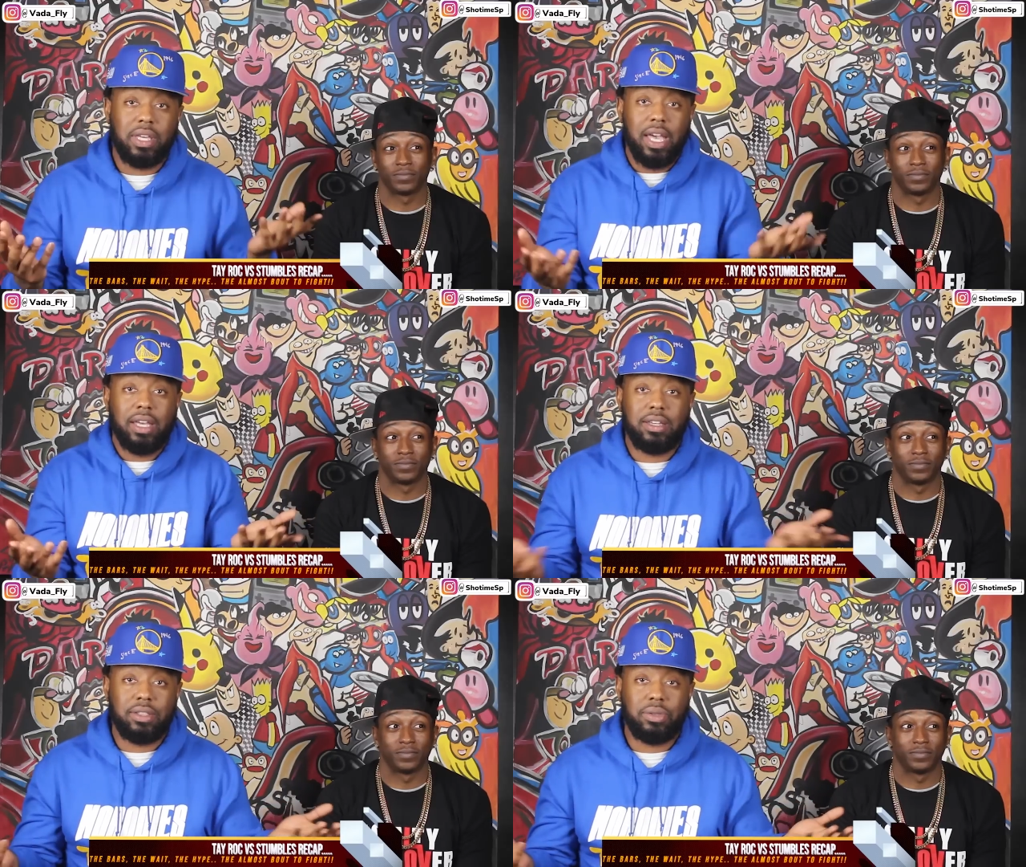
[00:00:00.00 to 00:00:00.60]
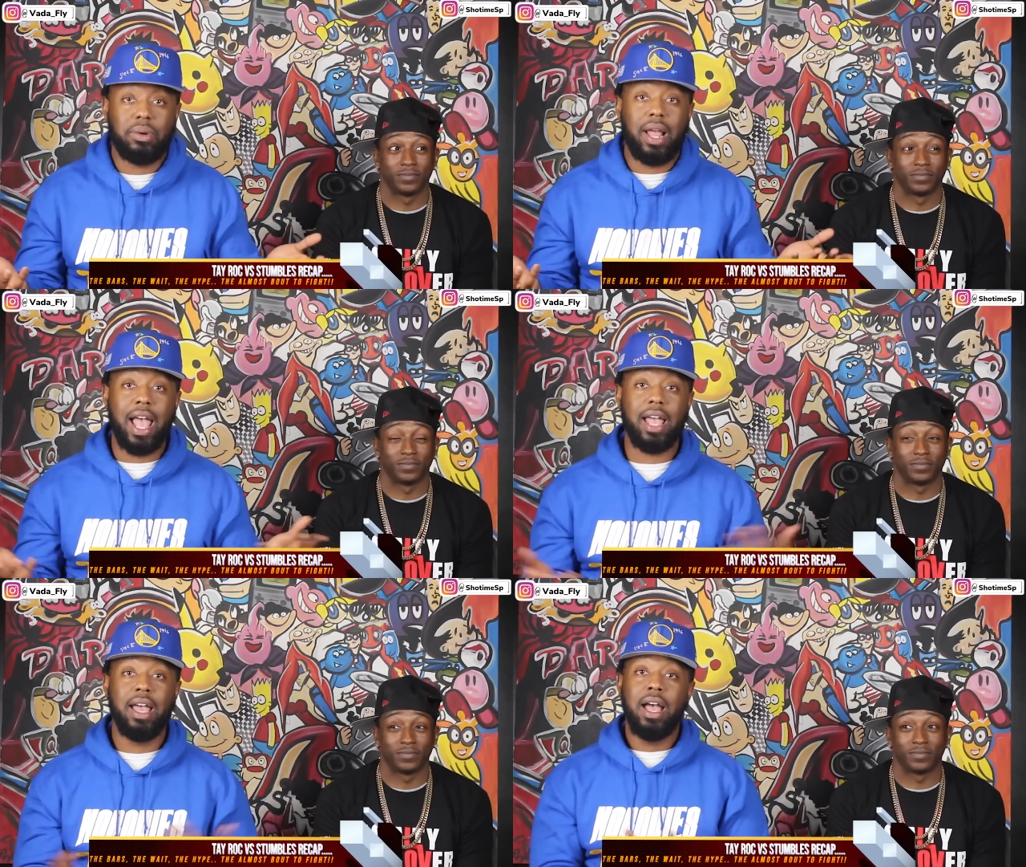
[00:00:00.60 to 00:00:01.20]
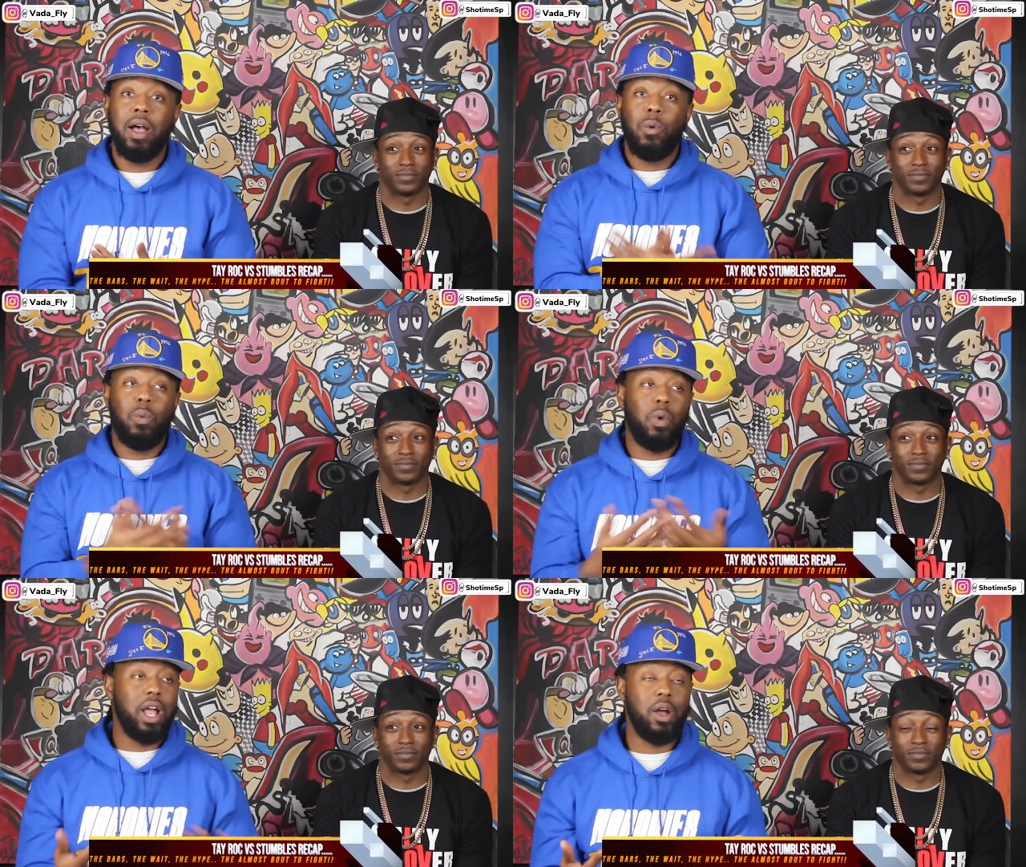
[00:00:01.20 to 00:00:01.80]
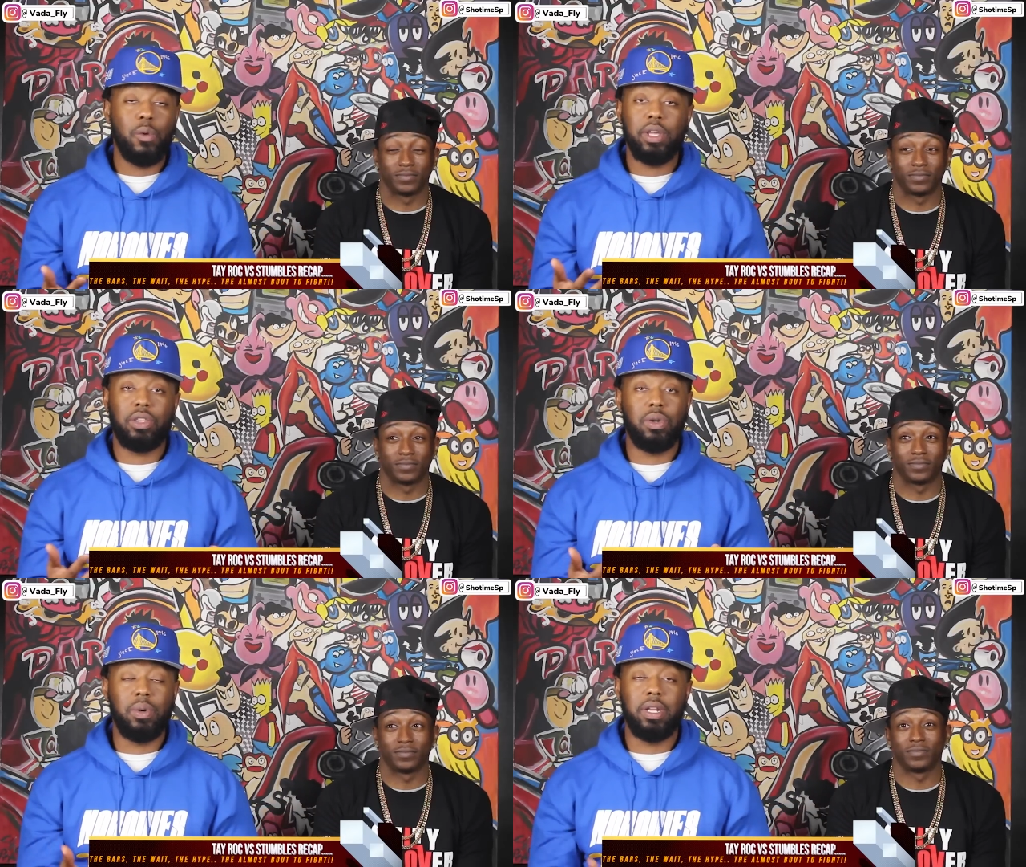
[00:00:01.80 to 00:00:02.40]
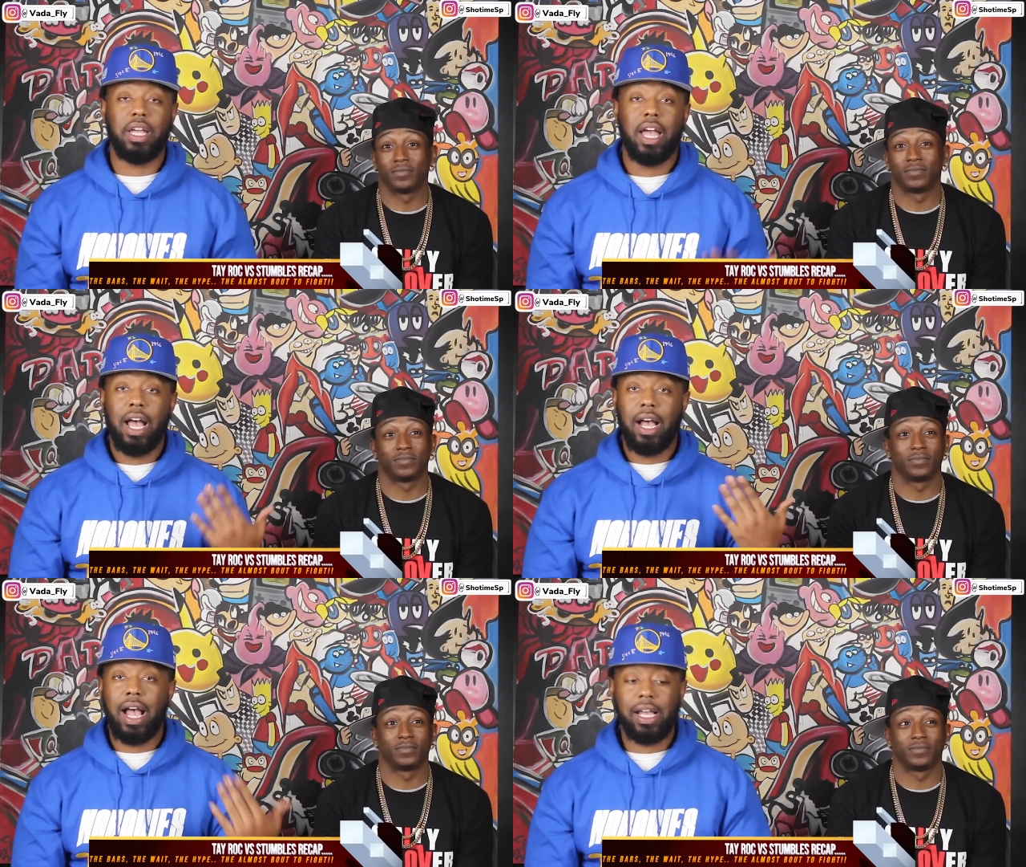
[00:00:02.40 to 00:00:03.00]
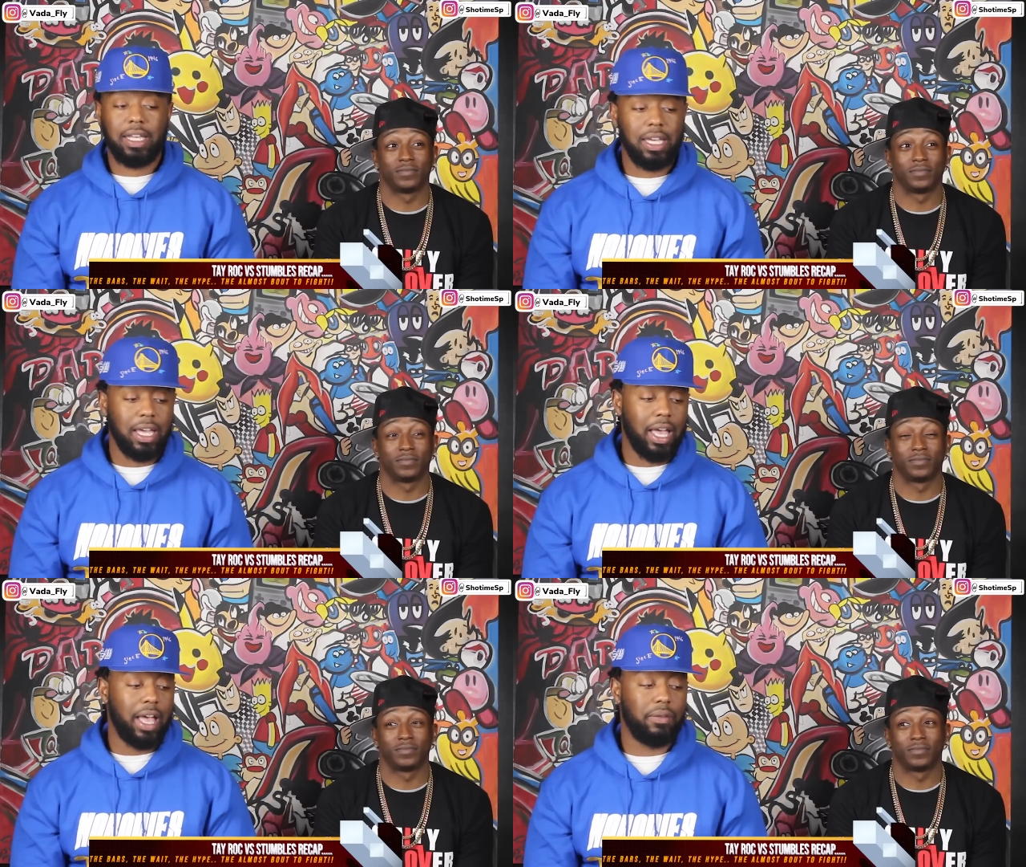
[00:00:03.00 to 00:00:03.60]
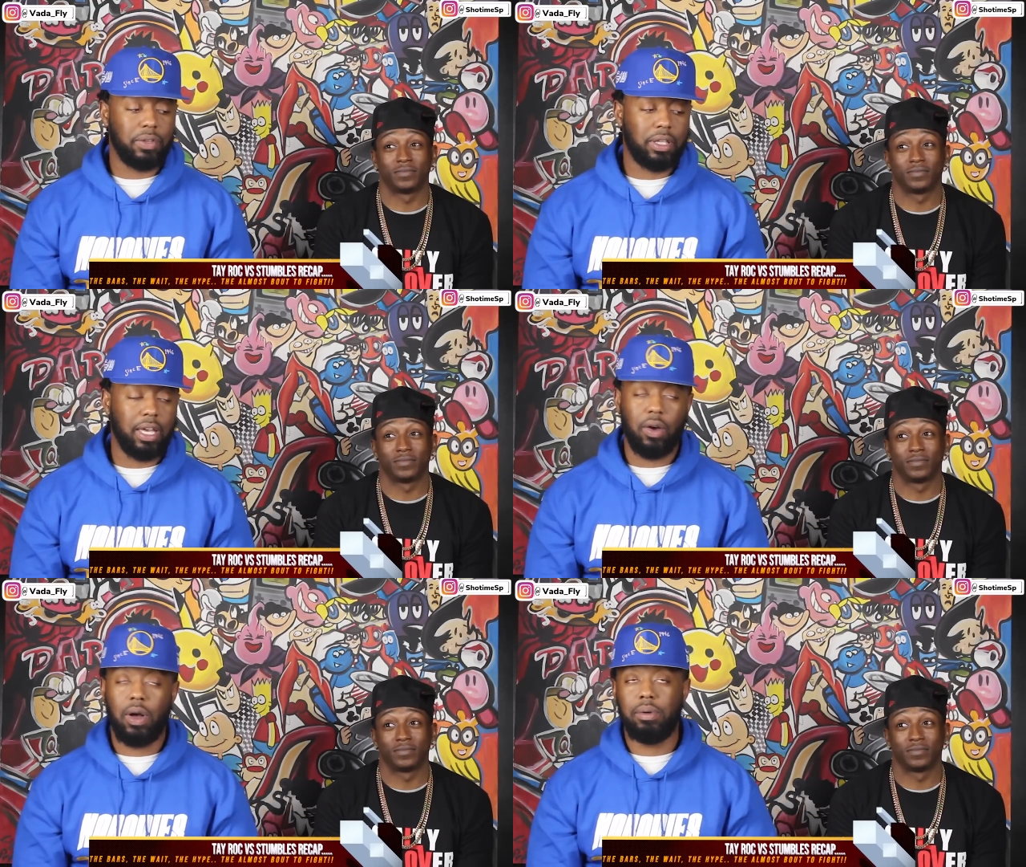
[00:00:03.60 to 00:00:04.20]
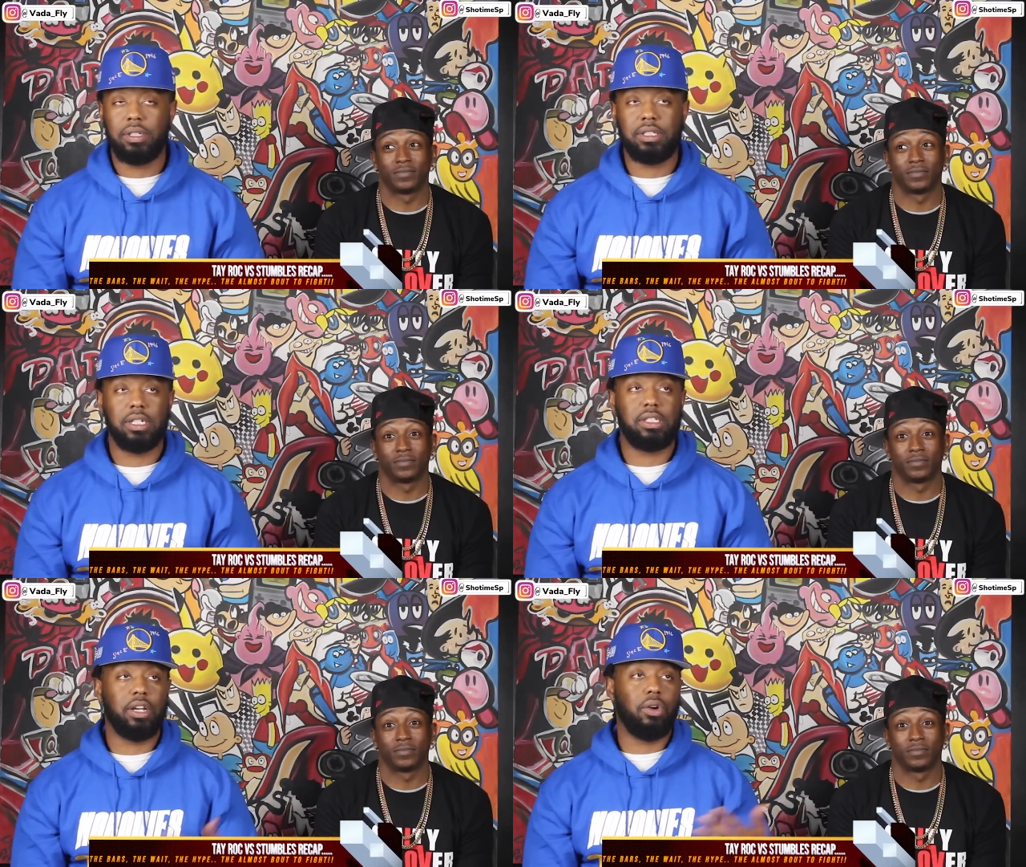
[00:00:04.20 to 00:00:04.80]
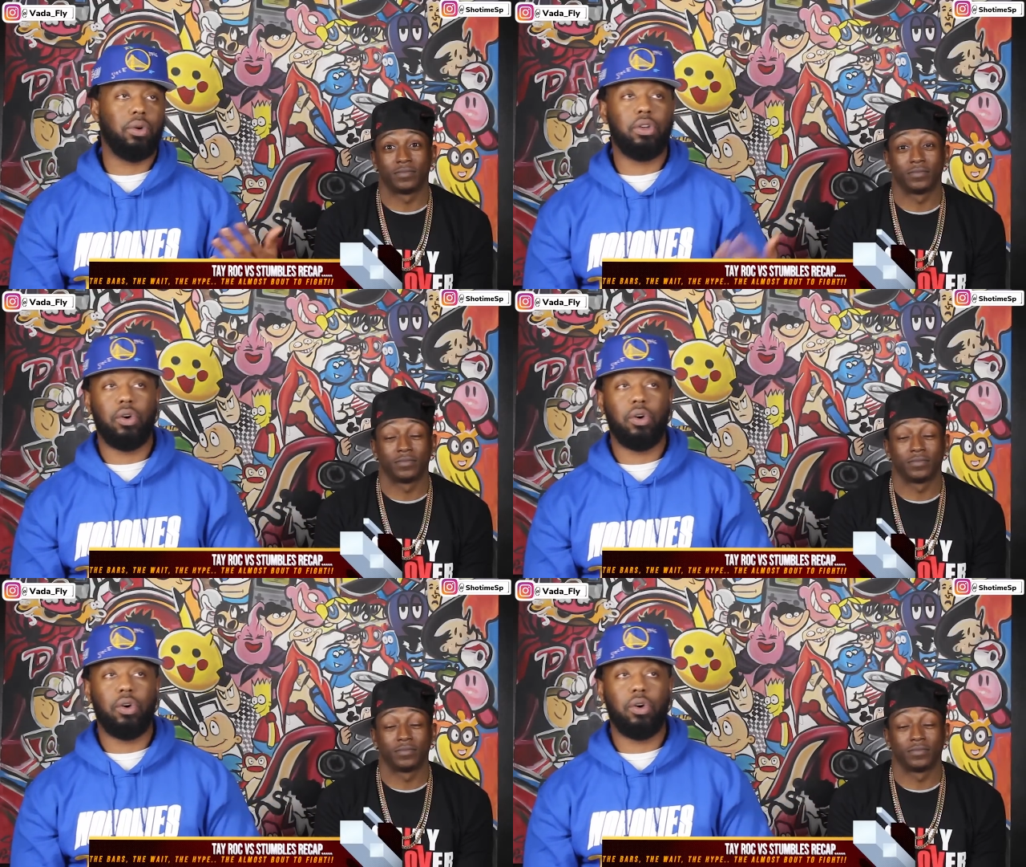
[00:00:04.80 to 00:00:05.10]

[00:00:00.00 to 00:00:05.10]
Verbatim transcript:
Speaker 1: can't get through that, what are we doing here? I can't advocate, oh, I wanna see this nigga on